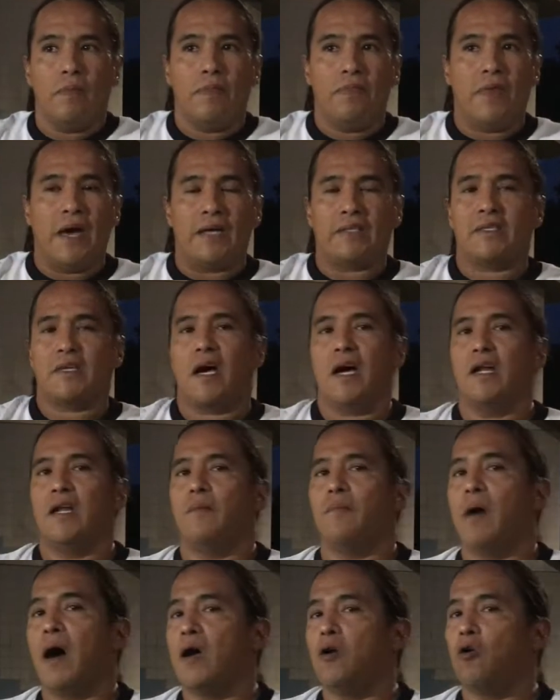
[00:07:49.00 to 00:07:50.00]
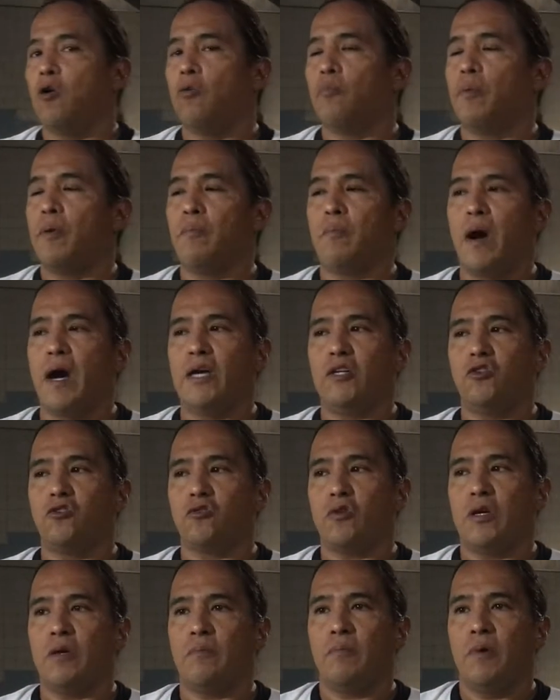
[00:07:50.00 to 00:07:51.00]
that's kind of my hope and my
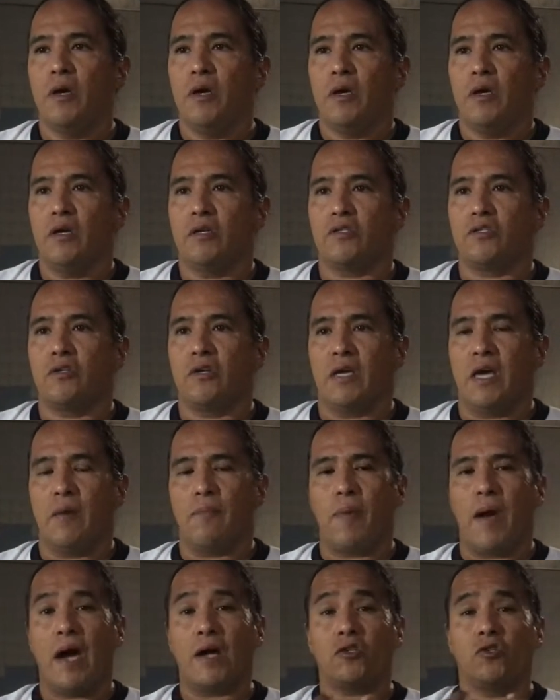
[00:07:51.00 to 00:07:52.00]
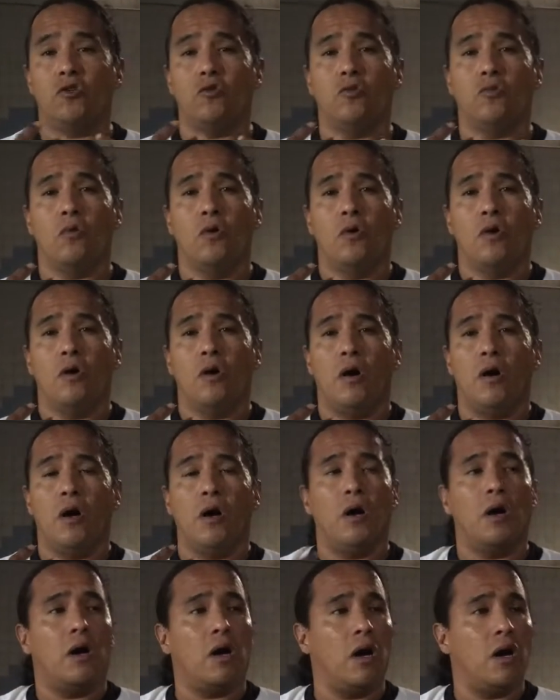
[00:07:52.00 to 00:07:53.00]
dream, is to get back to
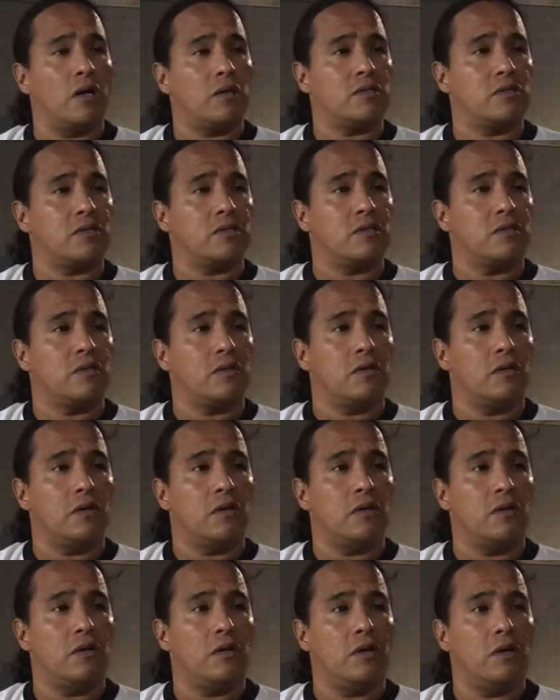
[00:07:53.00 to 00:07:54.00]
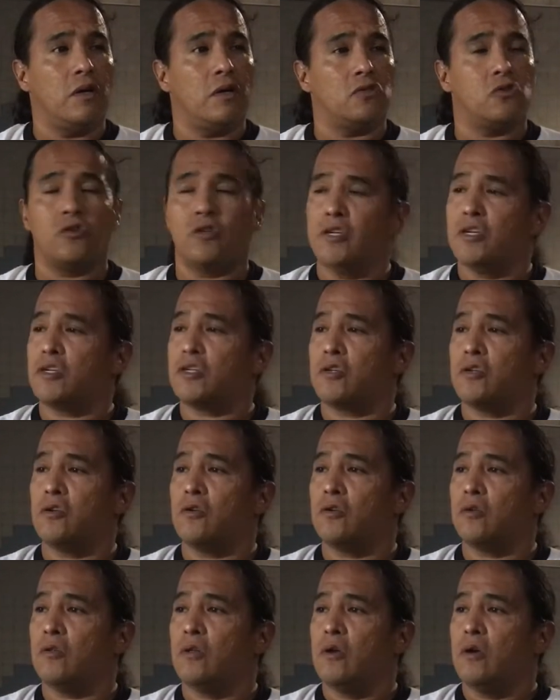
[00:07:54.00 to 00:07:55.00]
us
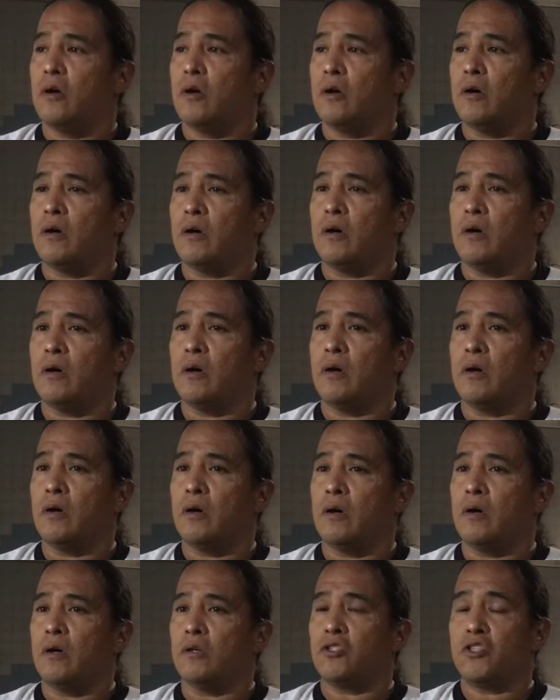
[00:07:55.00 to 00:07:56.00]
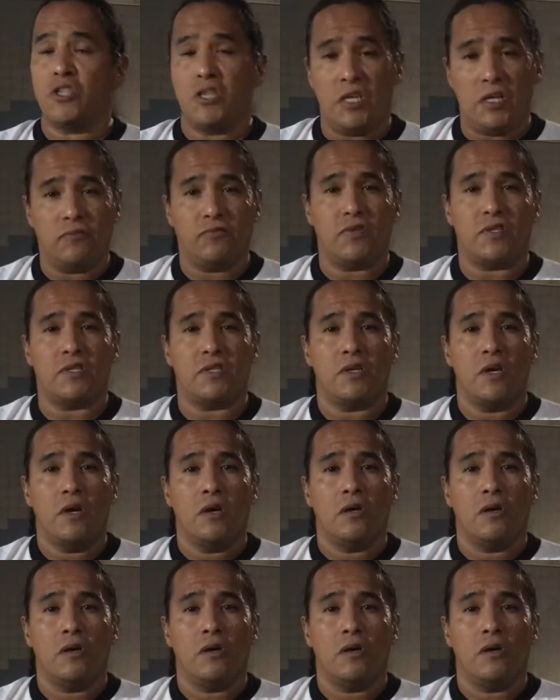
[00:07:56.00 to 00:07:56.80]
traditional chiefs.